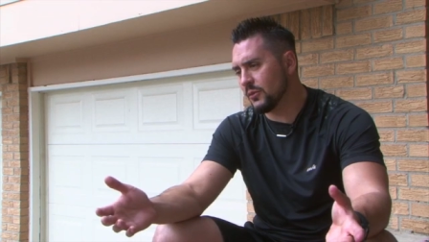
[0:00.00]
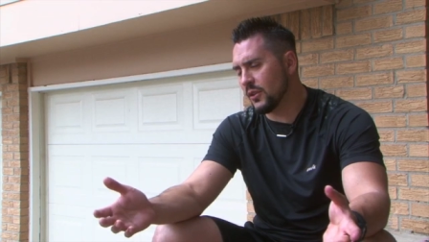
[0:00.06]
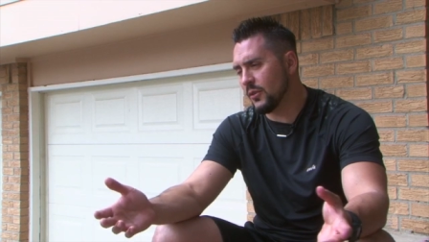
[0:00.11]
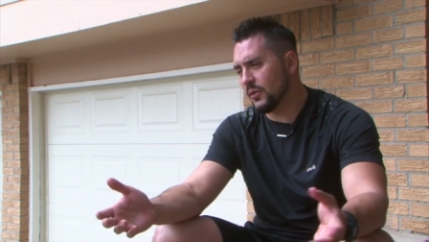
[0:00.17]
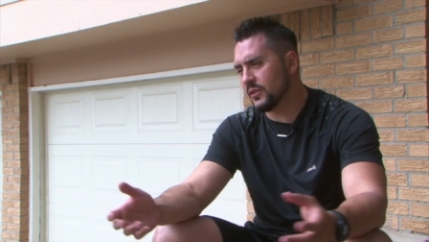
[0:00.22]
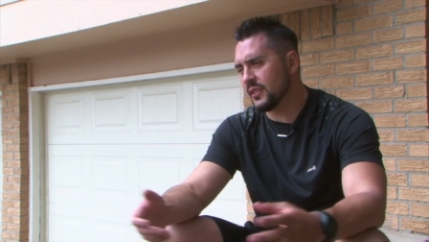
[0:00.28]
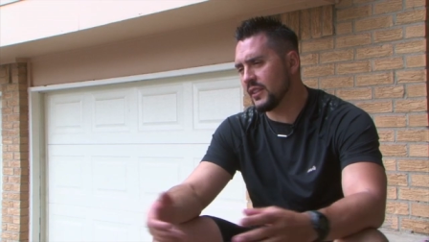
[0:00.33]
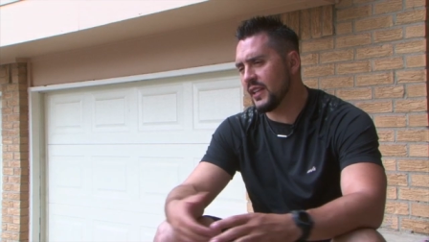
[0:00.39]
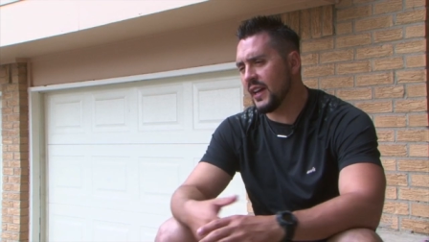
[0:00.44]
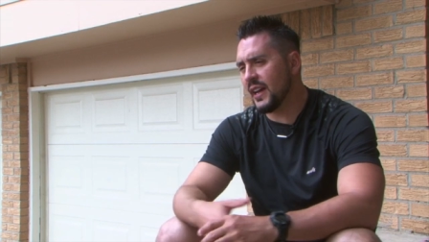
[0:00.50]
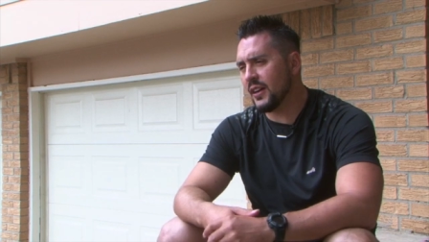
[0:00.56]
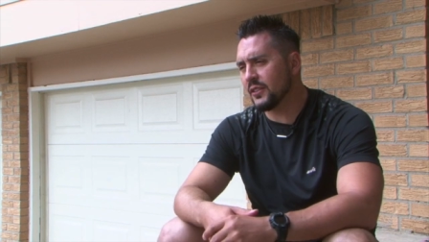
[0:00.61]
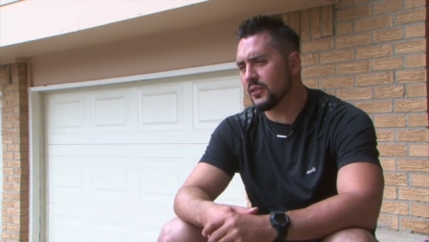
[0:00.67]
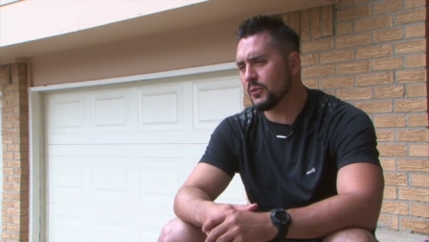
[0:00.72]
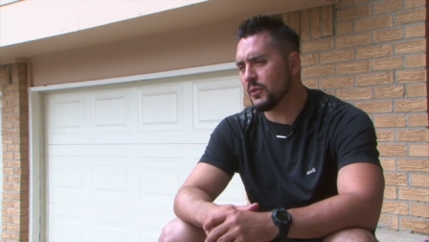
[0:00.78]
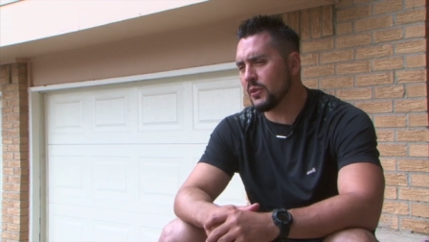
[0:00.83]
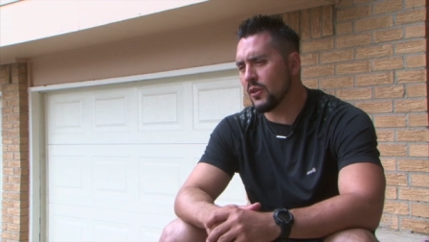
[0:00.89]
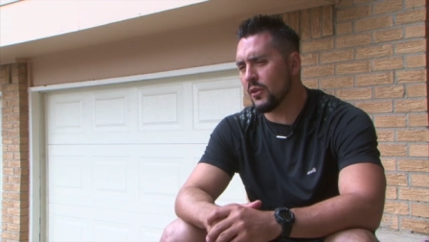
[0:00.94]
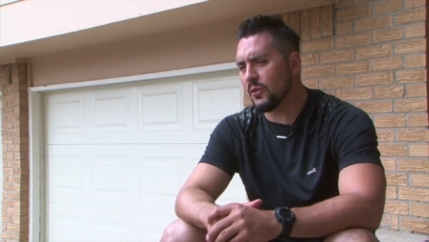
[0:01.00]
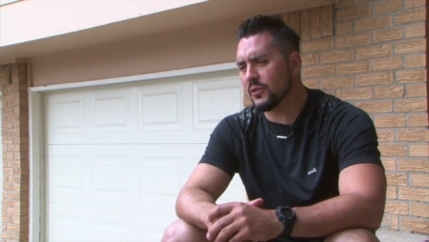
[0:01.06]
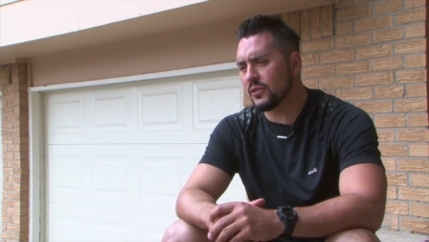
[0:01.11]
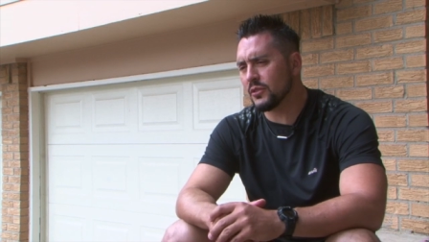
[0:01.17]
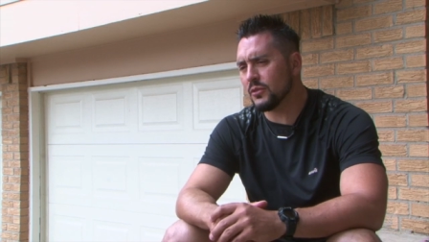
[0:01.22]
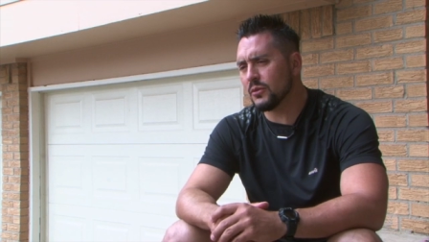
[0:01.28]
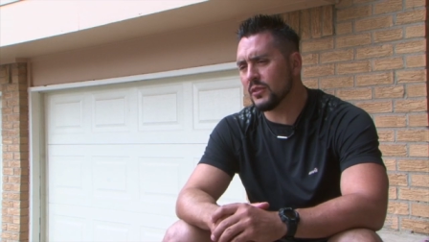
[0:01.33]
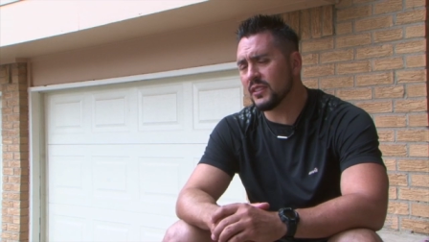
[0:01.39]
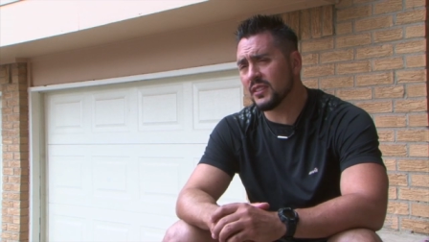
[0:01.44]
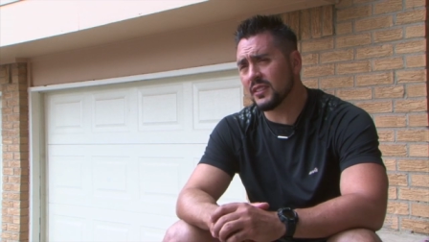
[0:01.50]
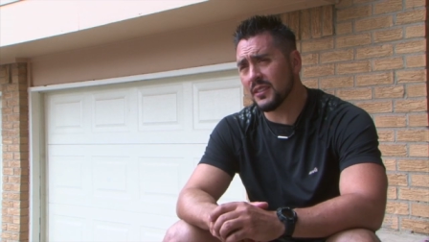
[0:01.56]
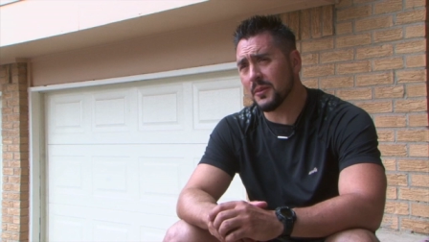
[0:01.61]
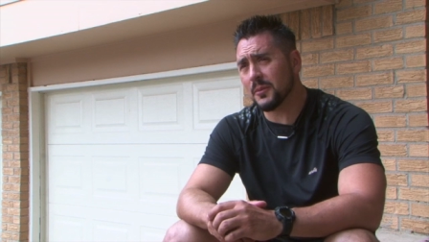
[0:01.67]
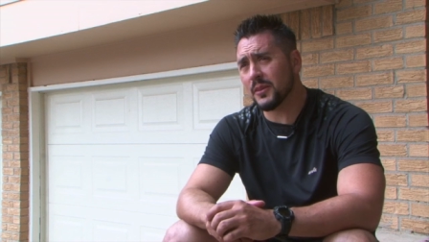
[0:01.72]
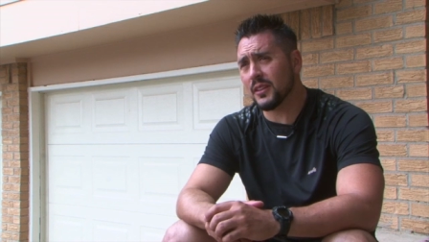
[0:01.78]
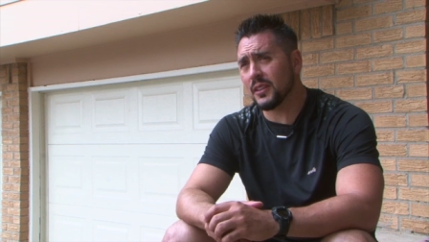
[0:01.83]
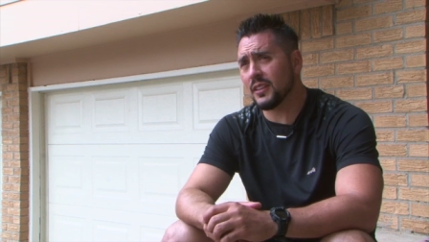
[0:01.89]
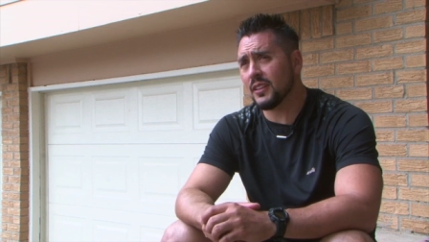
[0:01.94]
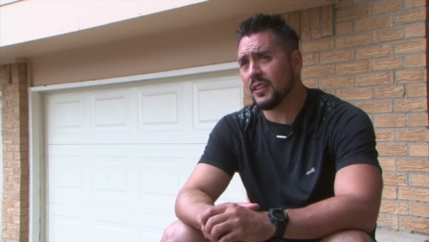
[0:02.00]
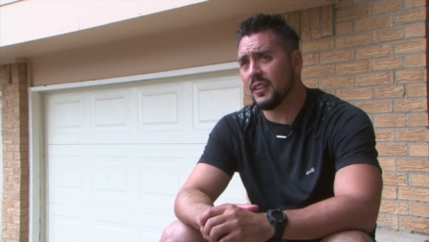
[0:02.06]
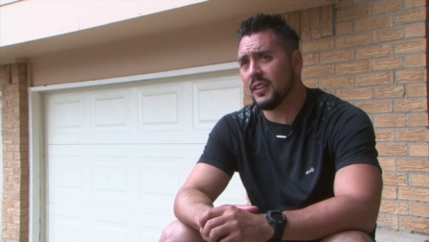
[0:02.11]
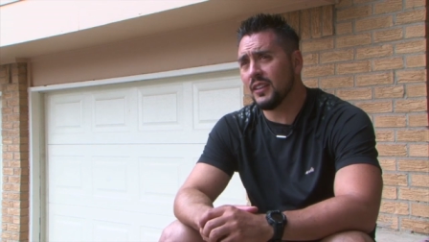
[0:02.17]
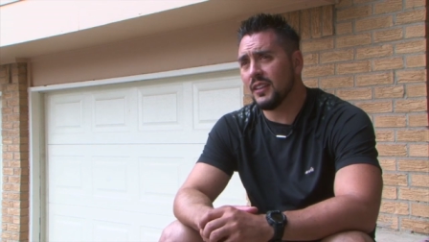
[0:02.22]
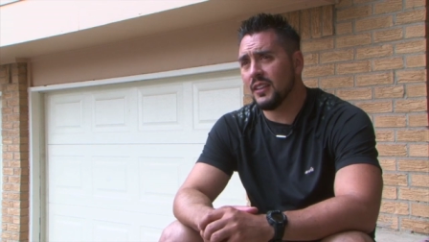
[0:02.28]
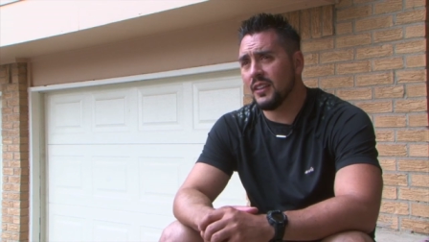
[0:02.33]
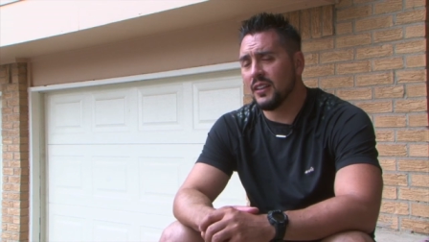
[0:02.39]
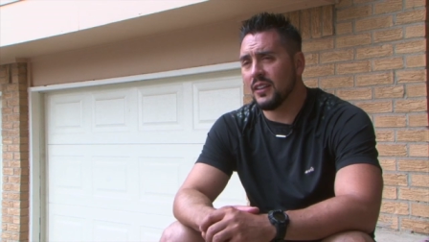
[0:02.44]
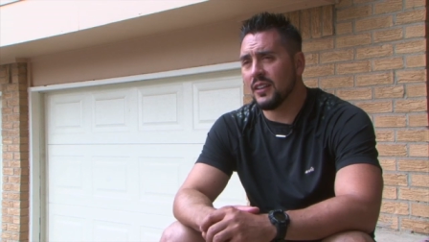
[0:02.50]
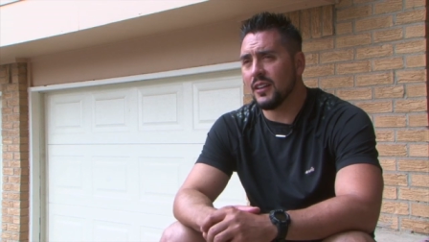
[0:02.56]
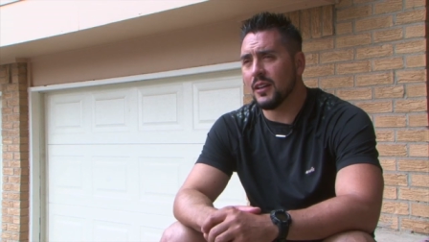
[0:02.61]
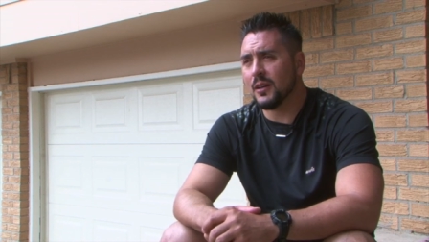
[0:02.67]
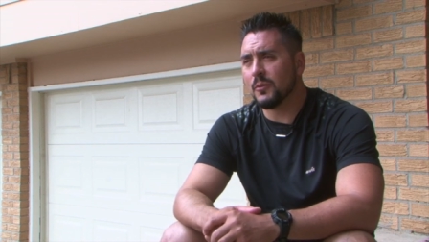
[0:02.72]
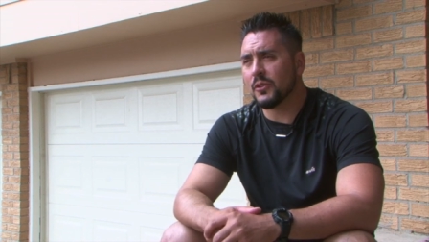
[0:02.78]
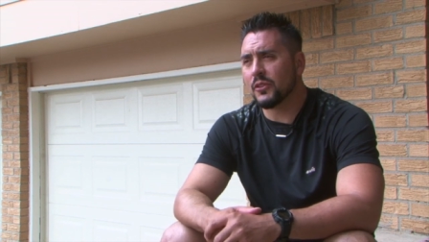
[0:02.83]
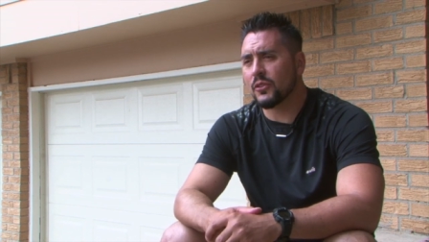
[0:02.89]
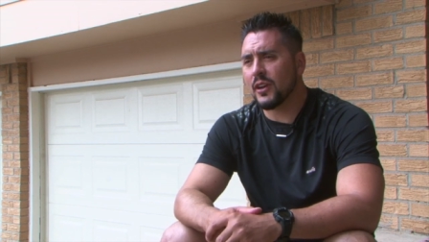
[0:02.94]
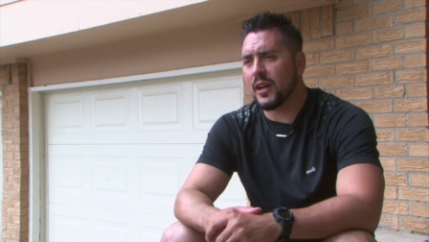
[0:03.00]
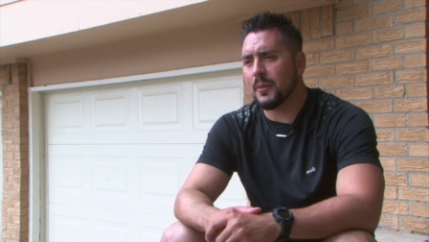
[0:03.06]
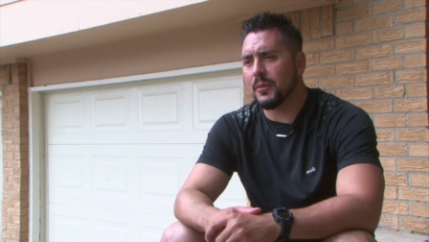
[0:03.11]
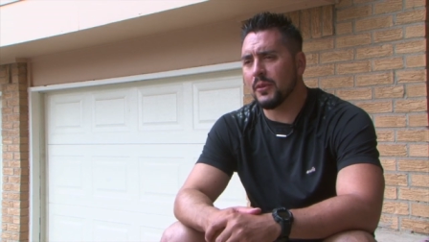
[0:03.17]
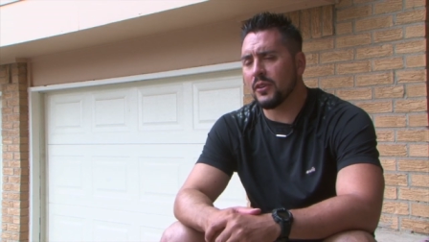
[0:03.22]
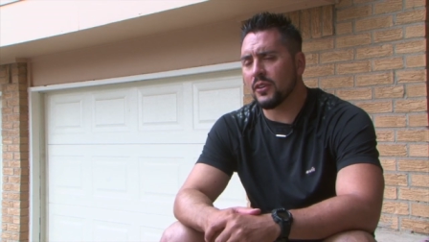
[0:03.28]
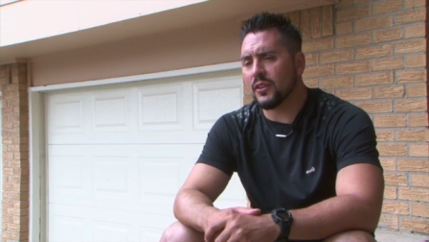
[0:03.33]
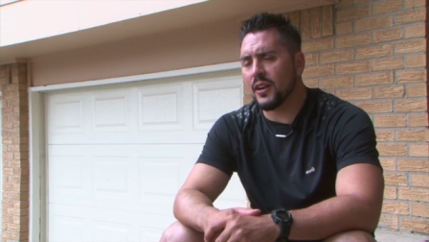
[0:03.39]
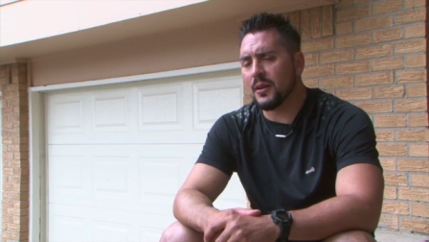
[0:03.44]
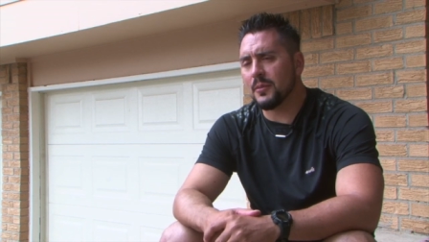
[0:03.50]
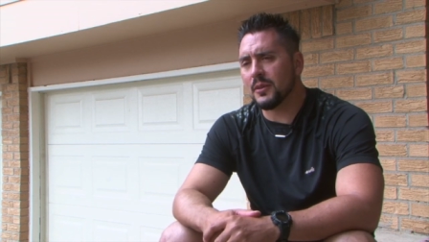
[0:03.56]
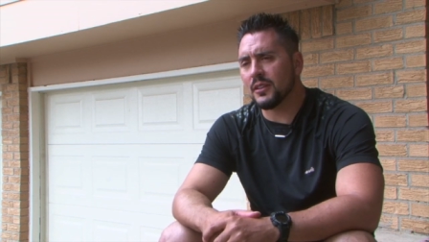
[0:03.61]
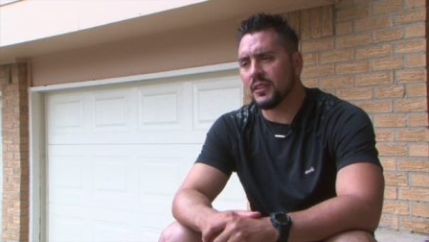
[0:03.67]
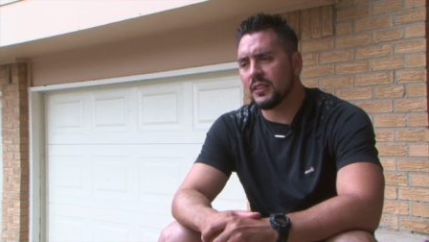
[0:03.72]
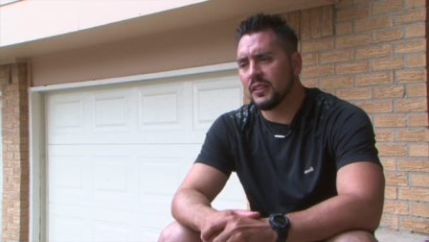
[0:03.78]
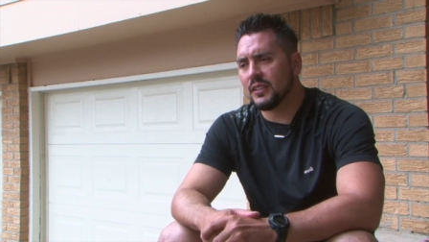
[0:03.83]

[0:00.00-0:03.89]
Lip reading: were always at the house, and we were always doing something with Grandpa and Grandma.